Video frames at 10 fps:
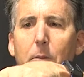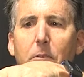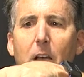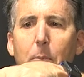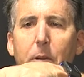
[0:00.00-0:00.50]
up
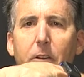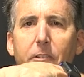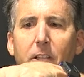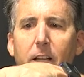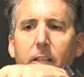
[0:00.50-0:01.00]
top here if
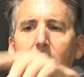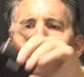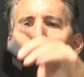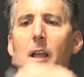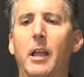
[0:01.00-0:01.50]
you like.
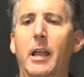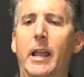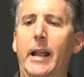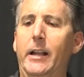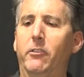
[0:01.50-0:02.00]

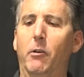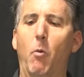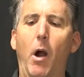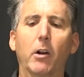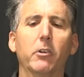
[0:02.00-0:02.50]
It is a
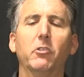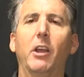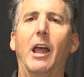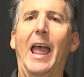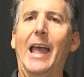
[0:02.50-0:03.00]
wireless
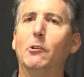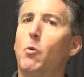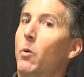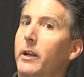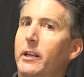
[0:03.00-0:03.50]

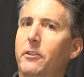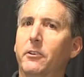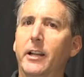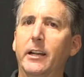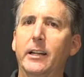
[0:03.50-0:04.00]
and/or
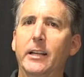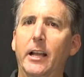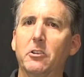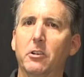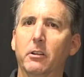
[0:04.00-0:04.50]
Ethernet
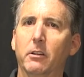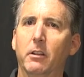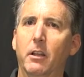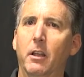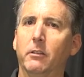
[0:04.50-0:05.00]
connection
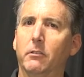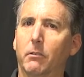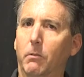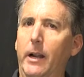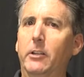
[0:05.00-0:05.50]

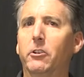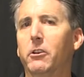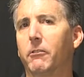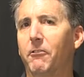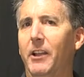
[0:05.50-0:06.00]
direct to
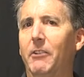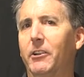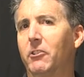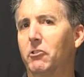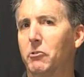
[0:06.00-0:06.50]
your
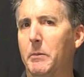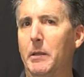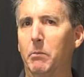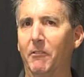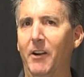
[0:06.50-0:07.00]
favorite
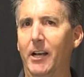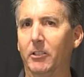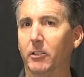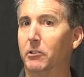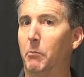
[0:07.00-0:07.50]
streaming
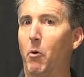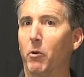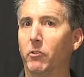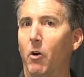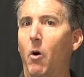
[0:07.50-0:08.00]
provider. It
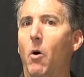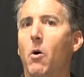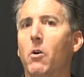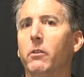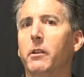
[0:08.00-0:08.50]
supports
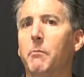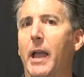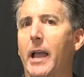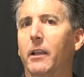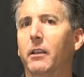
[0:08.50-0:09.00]
all the
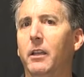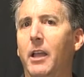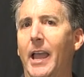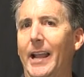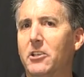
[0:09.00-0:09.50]
Mac
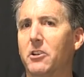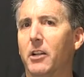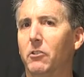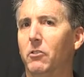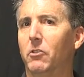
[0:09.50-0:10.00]

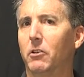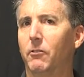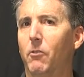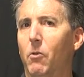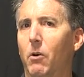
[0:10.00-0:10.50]

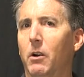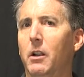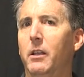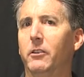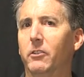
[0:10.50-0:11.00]

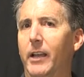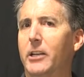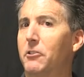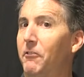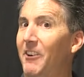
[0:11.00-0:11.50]

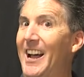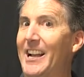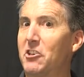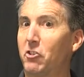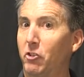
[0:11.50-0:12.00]

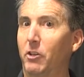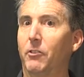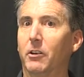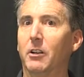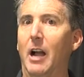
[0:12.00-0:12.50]
H.264/Flash
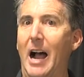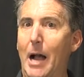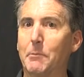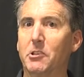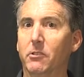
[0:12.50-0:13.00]
server
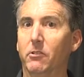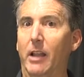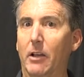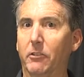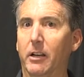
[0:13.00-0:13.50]
options
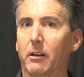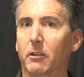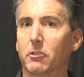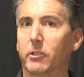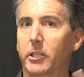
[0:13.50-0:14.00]
out there,
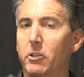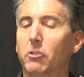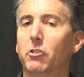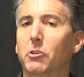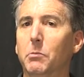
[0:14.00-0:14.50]
including
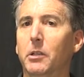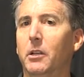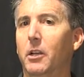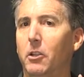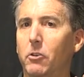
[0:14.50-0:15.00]
YouTube,
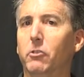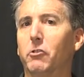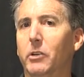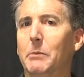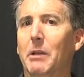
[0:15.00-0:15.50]

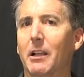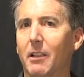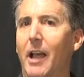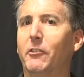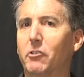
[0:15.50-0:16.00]
Ustream,
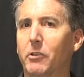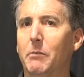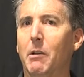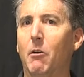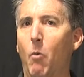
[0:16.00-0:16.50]

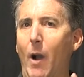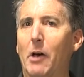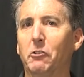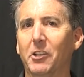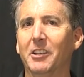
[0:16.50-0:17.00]
Livestream,
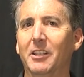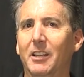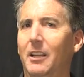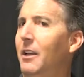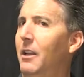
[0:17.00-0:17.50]
Wowza.
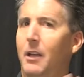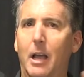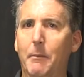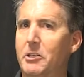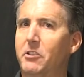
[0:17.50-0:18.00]

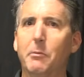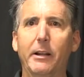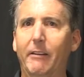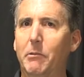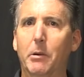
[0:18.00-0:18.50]
I mean, just
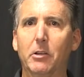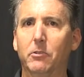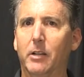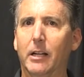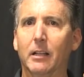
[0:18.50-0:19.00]
about everybody
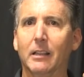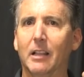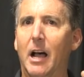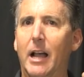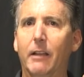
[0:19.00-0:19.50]
who's got a
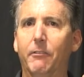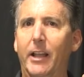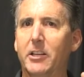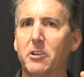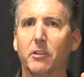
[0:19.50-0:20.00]
live
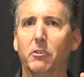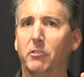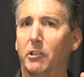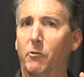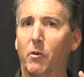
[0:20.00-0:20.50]

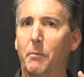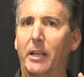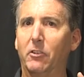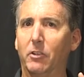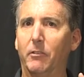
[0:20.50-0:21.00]
H.264
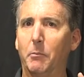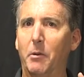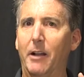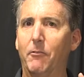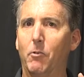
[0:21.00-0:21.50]
based server
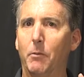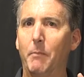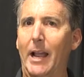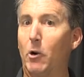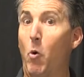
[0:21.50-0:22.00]
platform,
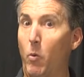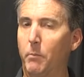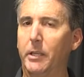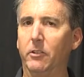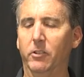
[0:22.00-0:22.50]
Mac or
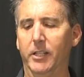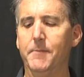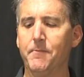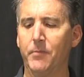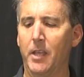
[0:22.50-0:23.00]
PC.
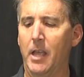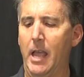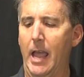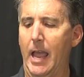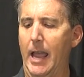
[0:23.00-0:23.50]

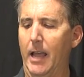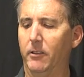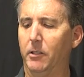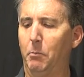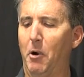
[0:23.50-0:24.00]
And
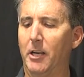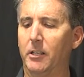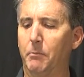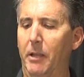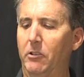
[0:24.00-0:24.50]
this
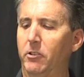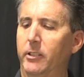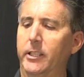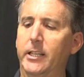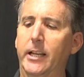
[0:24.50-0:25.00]
product
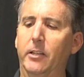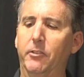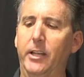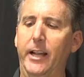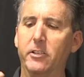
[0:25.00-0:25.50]
basically connects
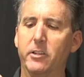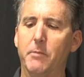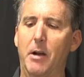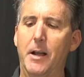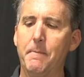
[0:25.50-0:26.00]
via
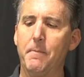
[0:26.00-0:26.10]
HDMI.